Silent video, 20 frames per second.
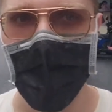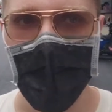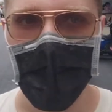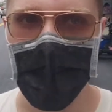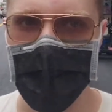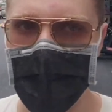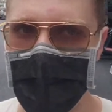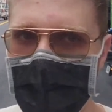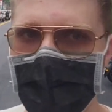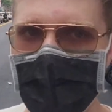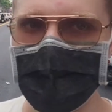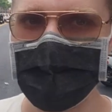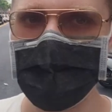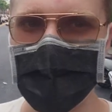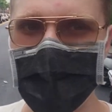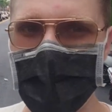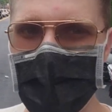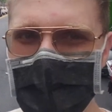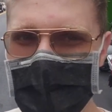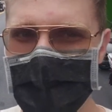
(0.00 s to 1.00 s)
Either way, it's
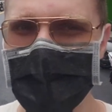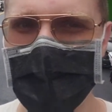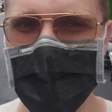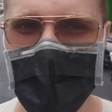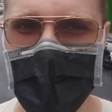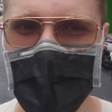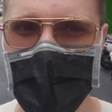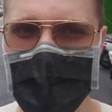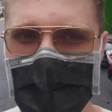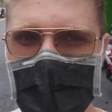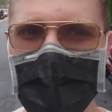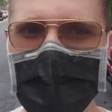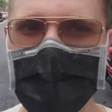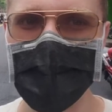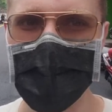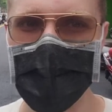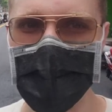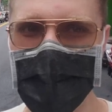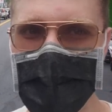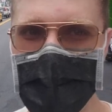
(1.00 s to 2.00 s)
very convenient, and the
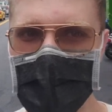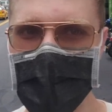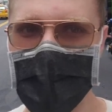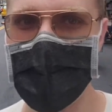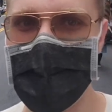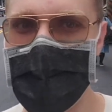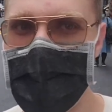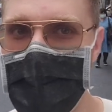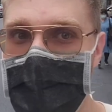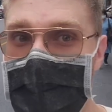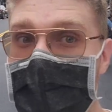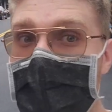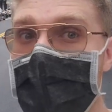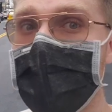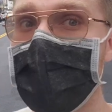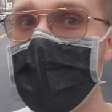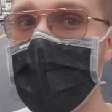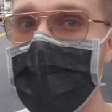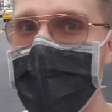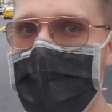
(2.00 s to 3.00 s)
sushi is usually
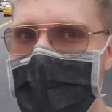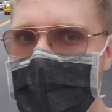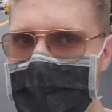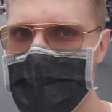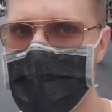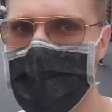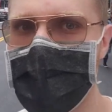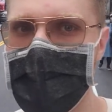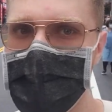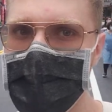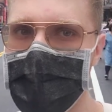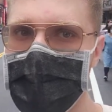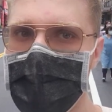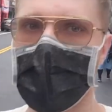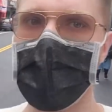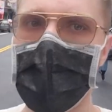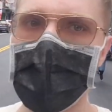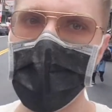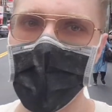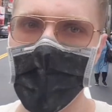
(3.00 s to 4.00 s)
pretty tasty,
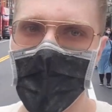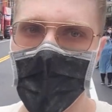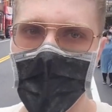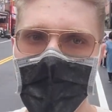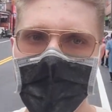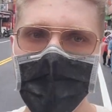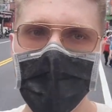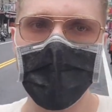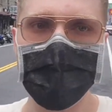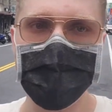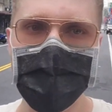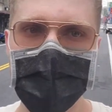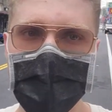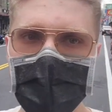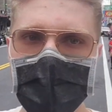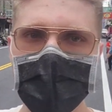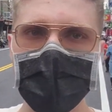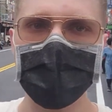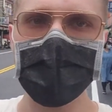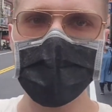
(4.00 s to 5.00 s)
so that is going
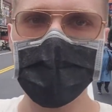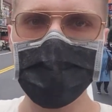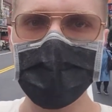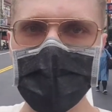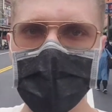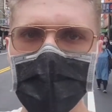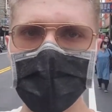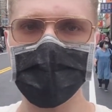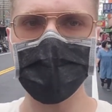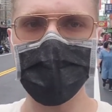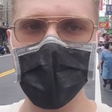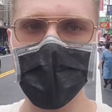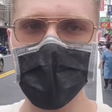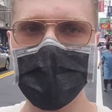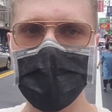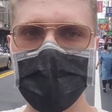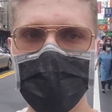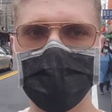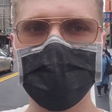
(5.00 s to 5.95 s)
to keep me pretty well fed.